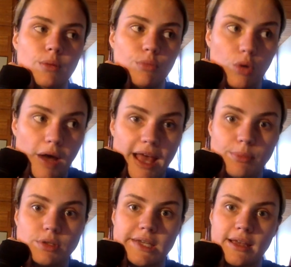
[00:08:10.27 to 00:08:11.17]
more
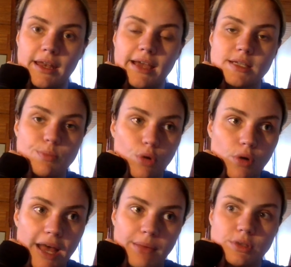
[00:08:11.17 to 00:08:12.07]
able to connect,
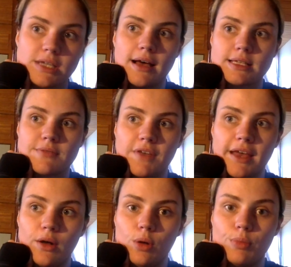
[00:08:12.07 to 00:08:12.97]
more able to ask for
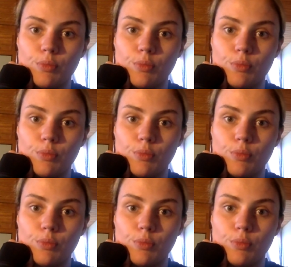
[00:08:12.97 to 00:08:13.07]
help,